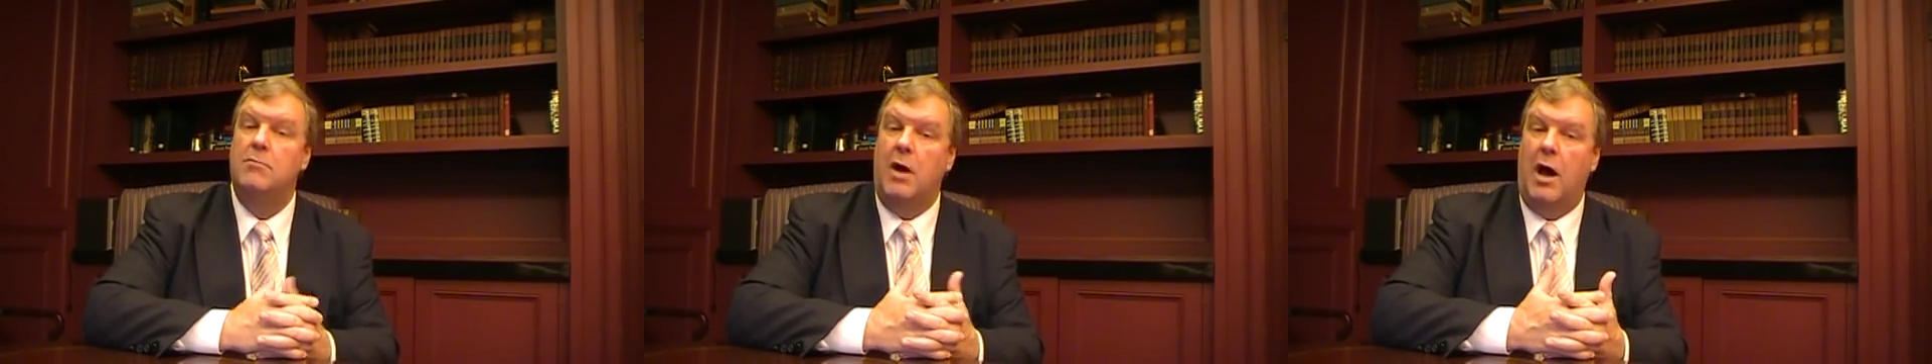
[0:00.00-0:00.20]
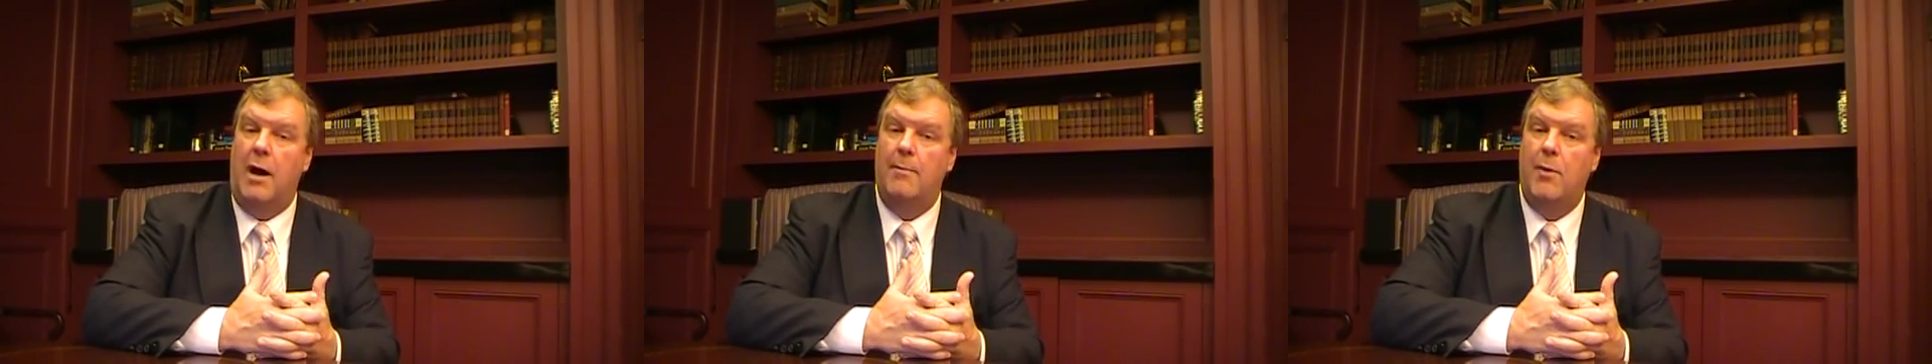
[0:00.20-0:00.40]

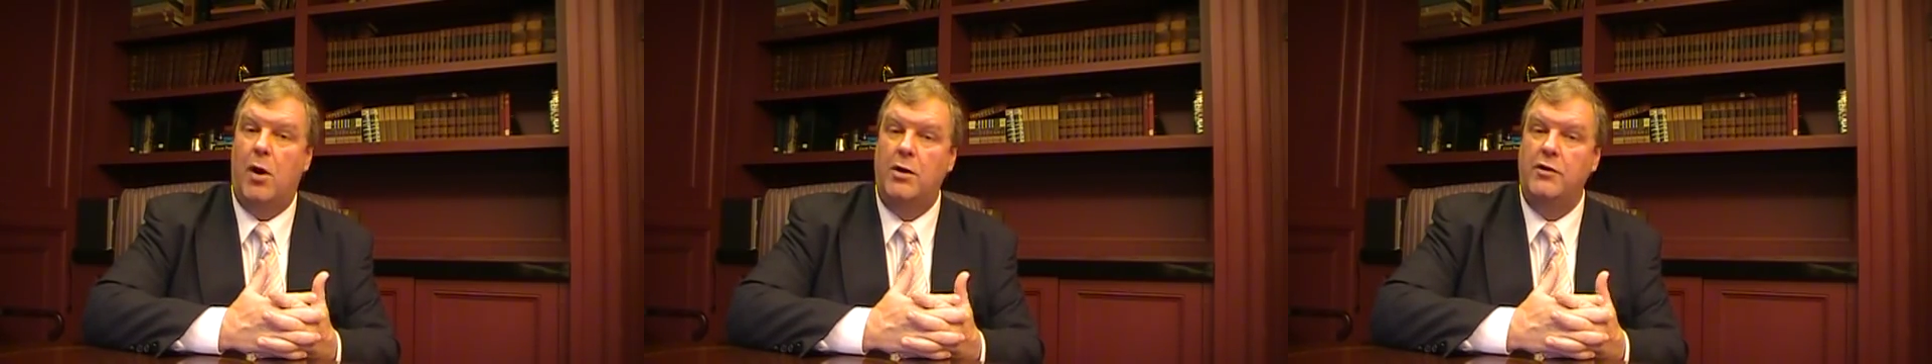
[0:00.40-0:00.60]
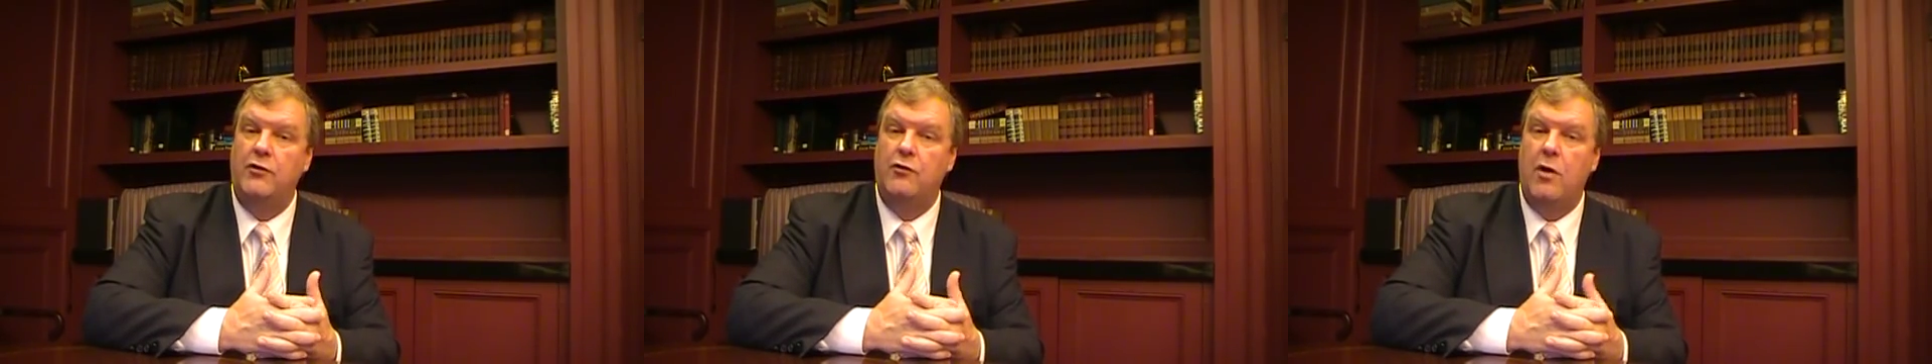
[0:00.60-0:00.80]
I'm
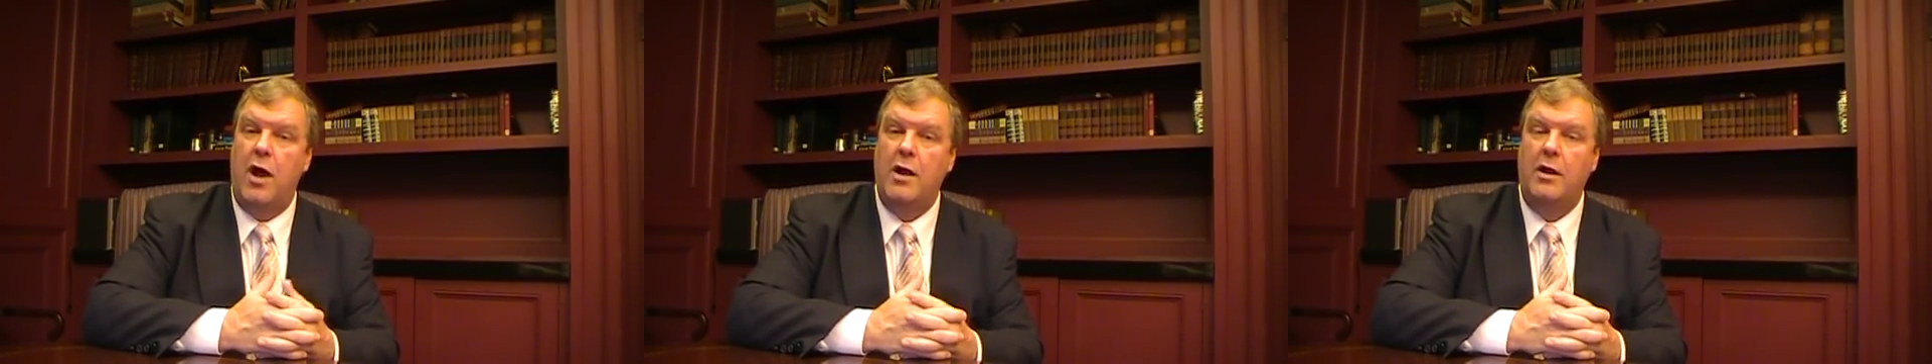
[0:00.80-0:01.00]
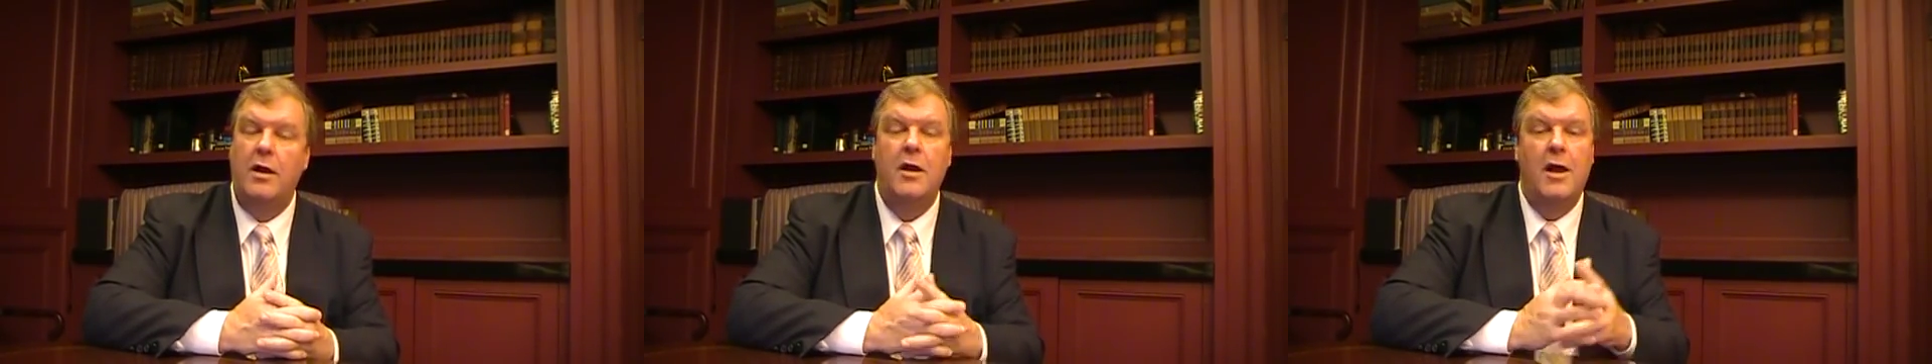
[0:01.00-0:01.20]
Marty
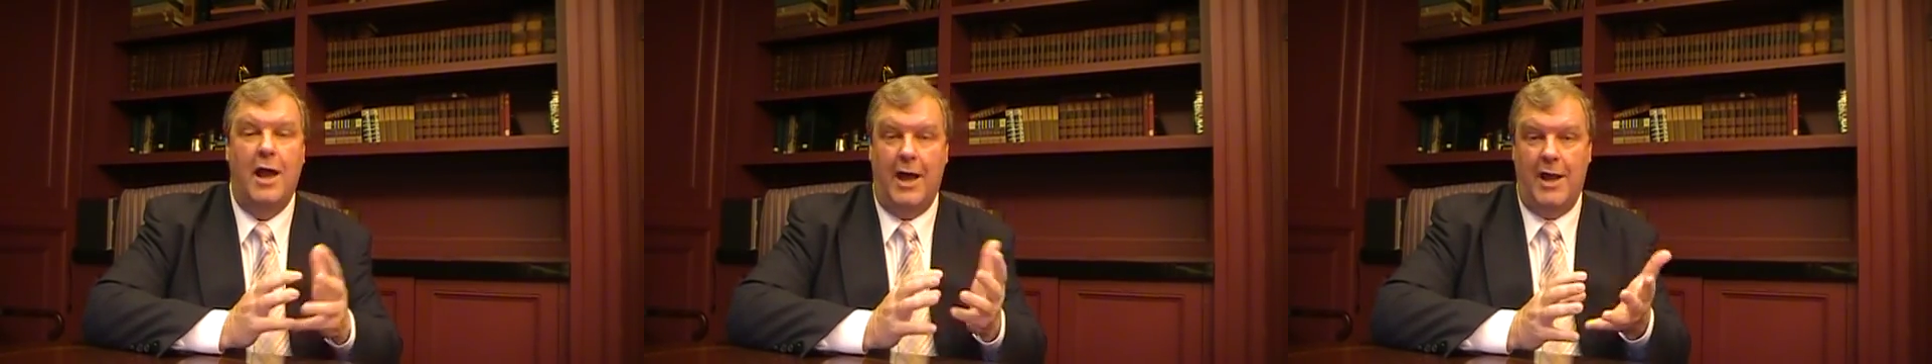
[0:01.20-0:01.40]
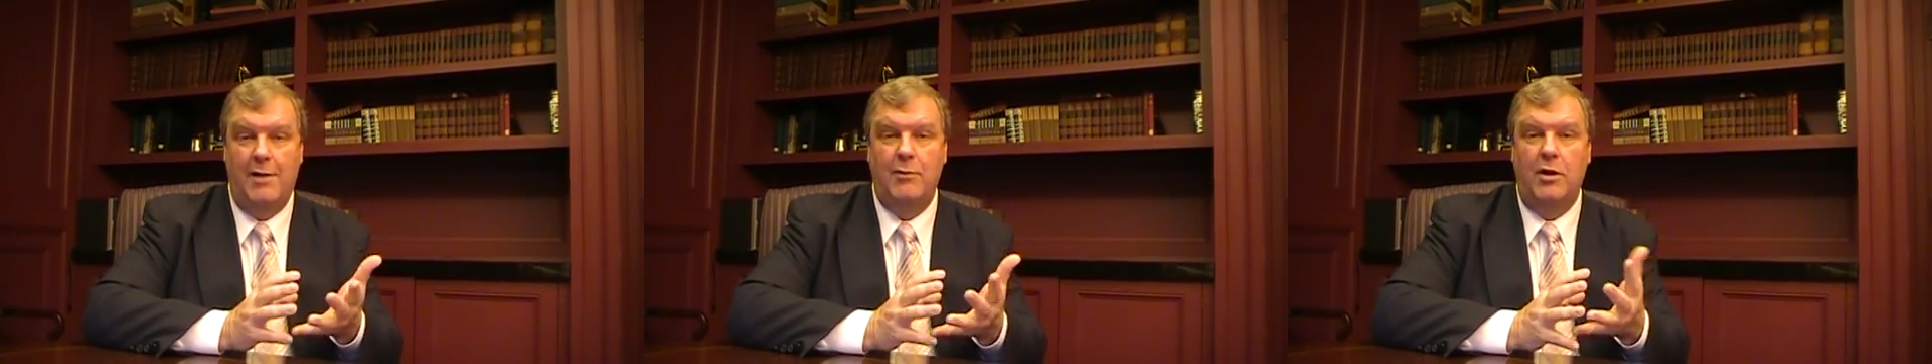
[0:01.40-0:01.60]
Straka,
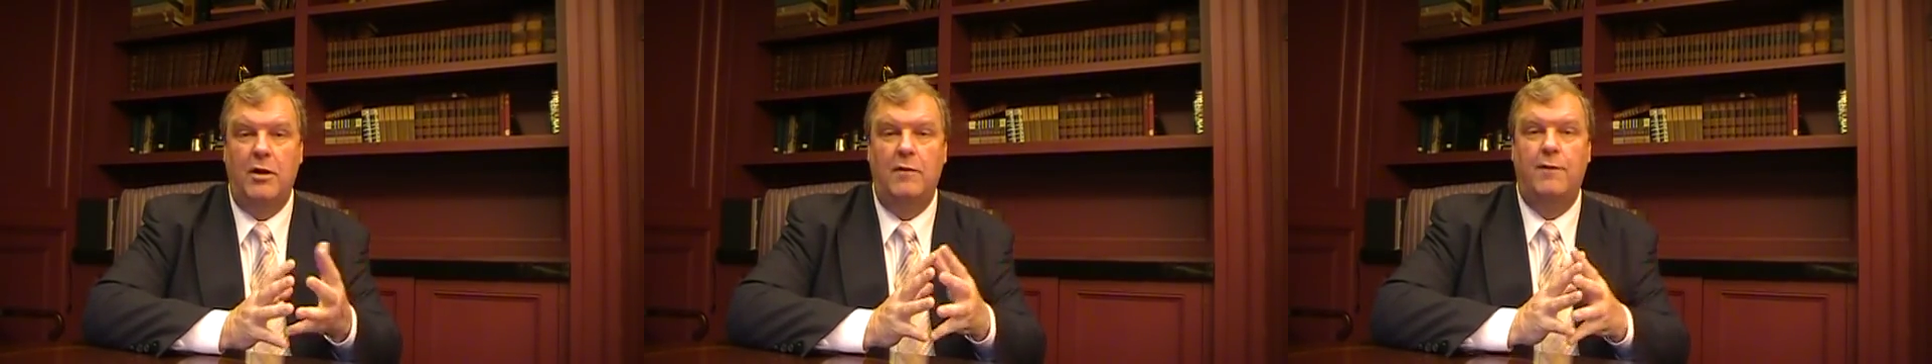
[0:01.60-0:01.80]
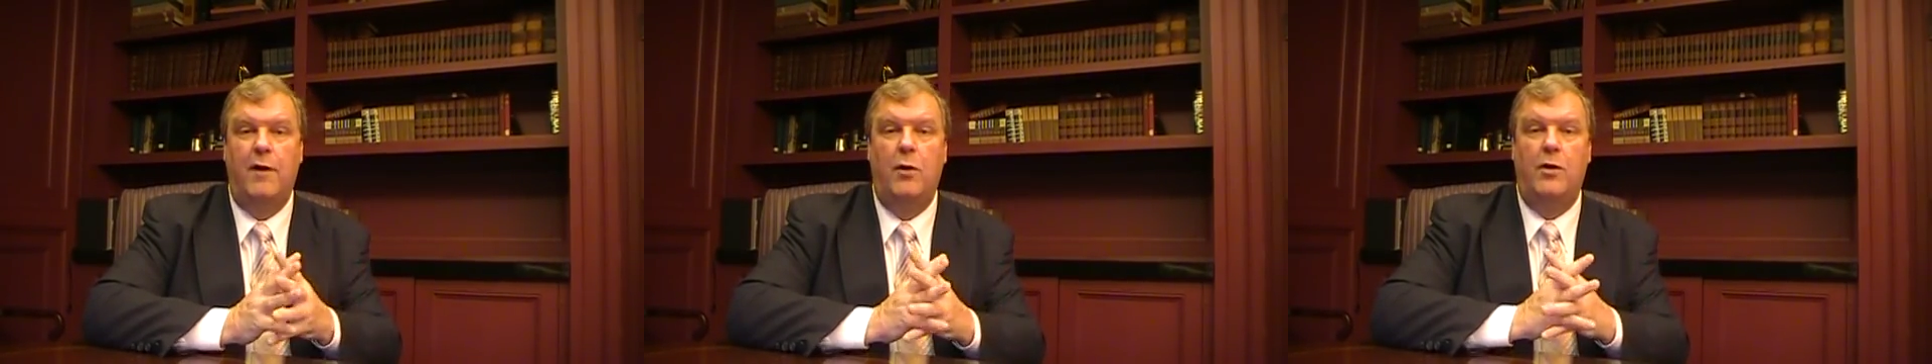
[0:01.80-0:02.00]
and I'm
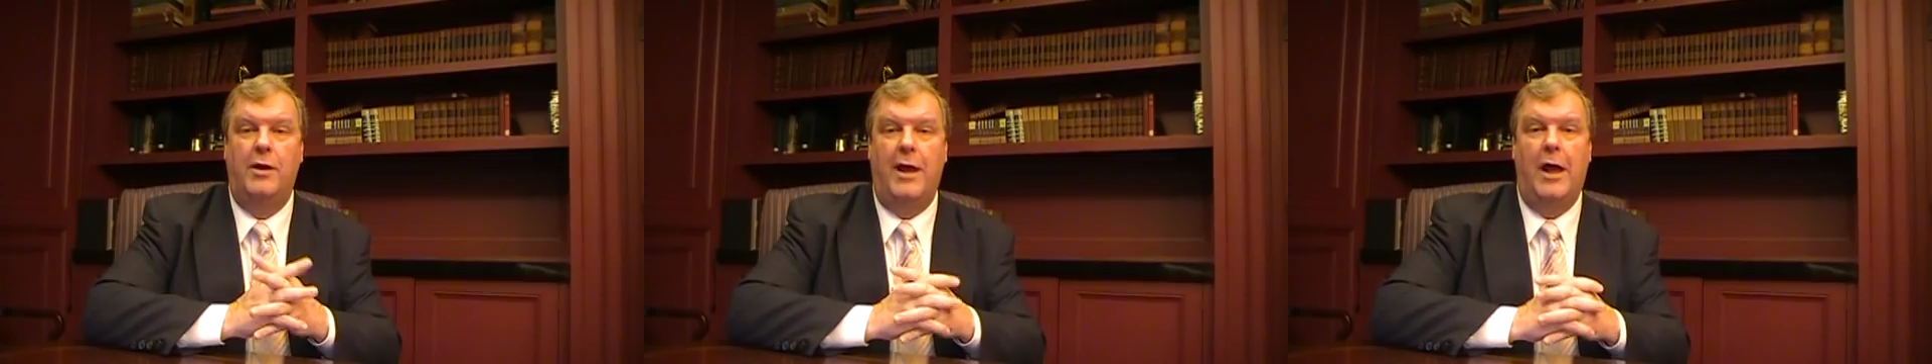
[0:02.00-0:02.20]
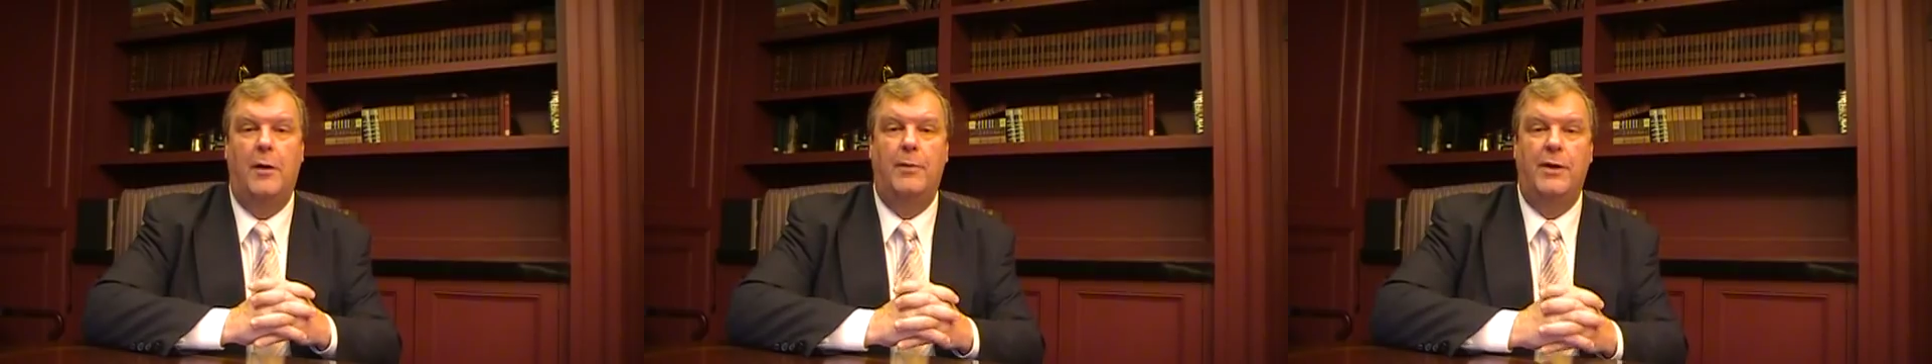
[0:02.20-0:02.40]
looking forward
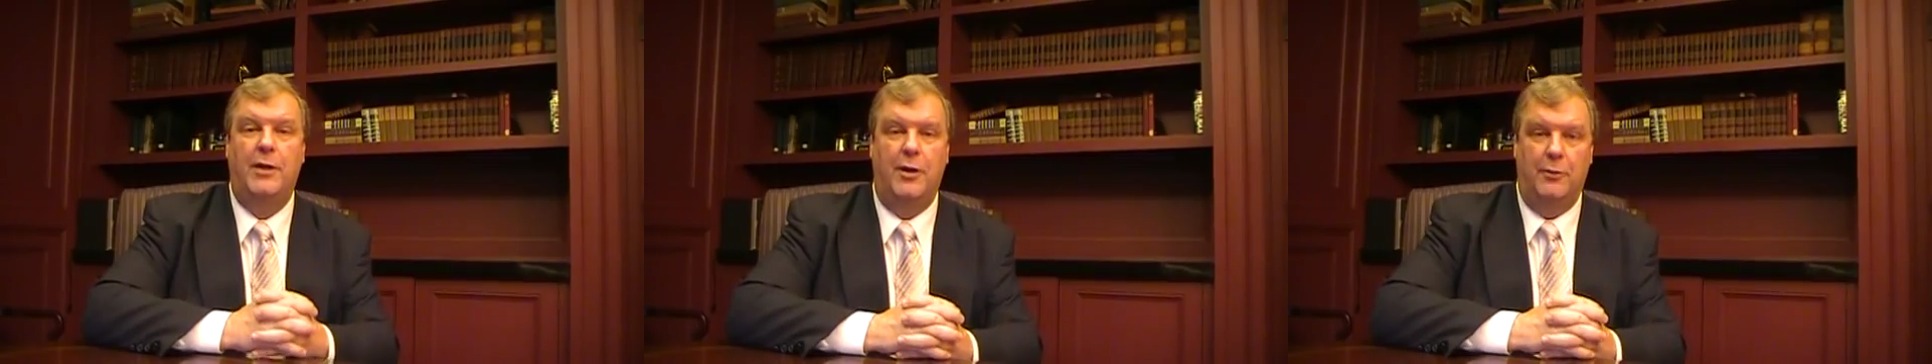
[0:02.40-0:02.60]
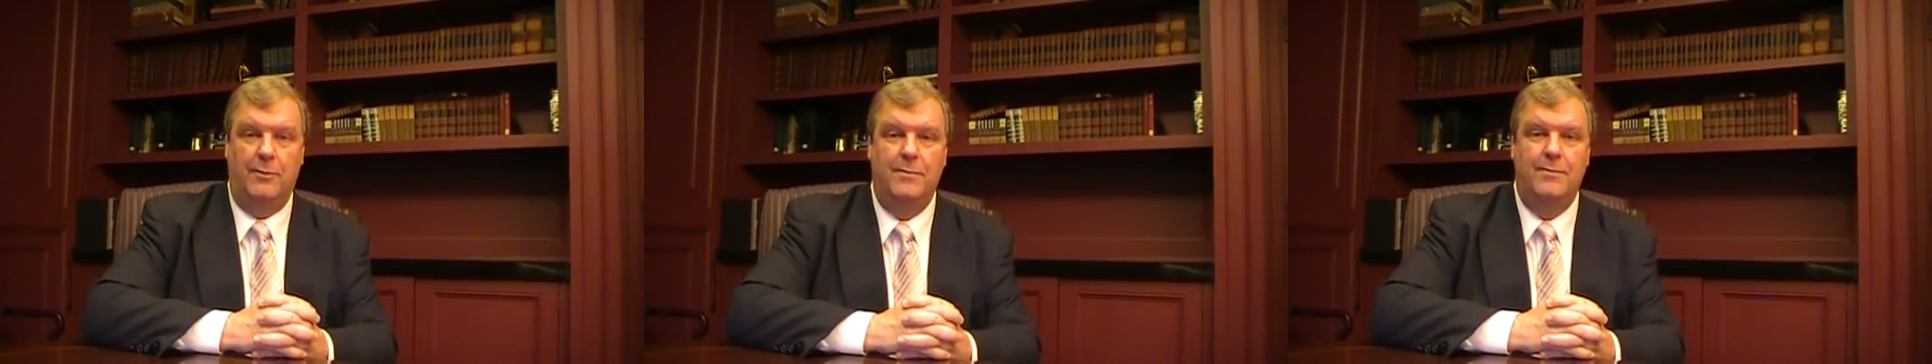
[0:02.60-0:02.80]
to helping you.